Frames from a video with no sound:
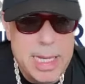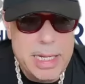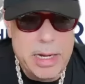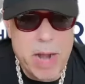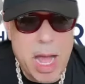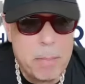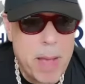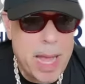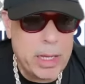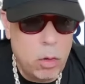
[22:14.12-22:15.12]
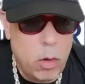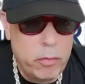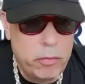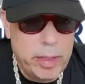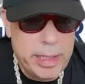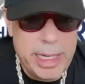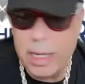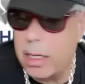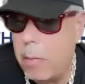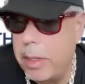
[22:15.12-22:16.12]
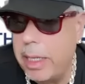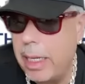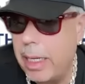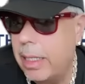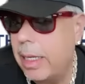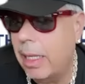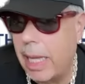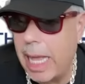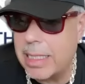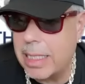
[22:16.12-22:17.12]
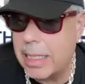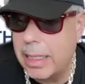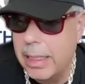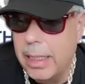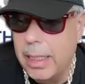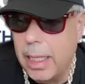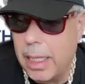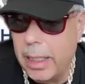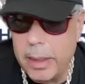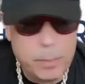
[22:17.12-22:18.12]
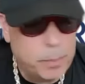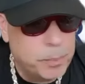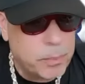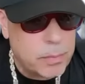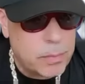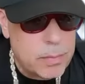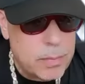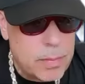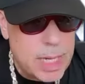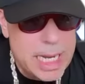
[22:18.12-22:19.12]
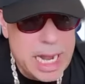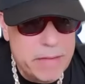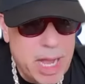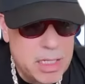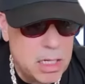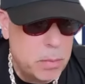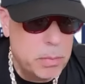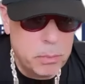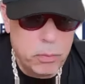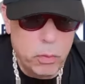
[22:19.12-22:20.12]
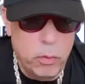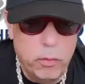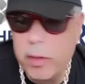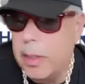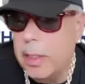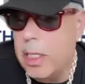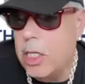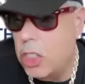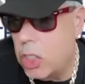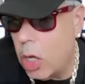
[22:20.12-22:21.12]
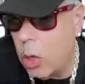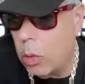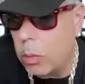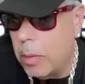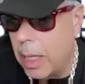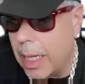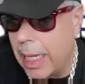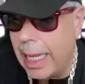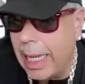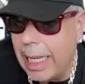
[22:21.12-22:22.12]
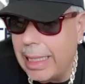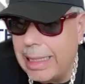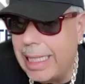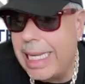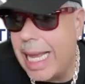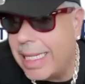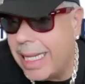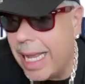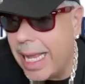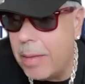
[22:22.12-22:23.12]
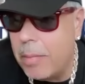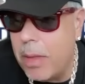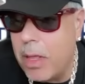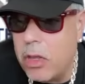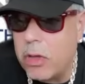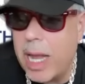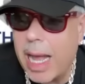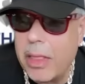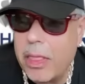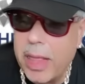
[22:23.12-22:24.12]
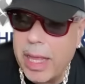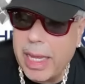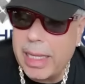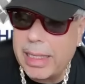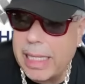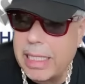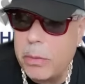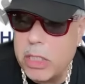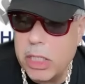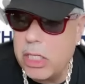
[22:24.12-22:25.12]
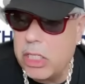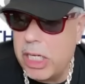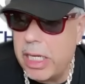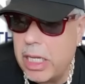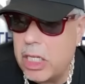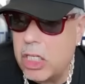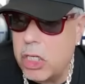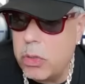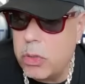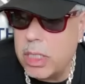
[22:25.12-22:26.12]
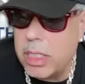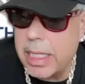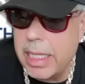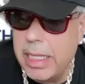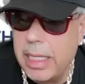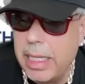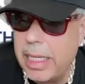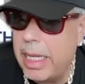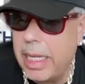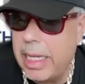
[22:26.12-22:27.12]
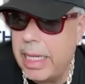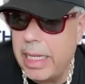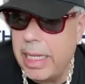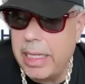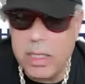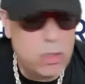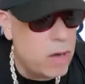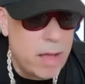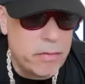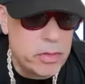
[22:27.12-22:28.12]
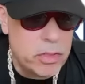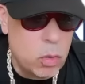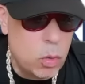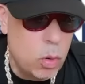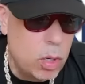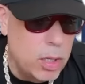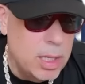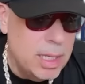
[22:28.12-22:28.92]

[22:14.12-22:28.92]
they're not backing off. They're coming into the Classic, and they've got something to prove. So to get to him, you got to think that there was a legit excuse in the Travers, or,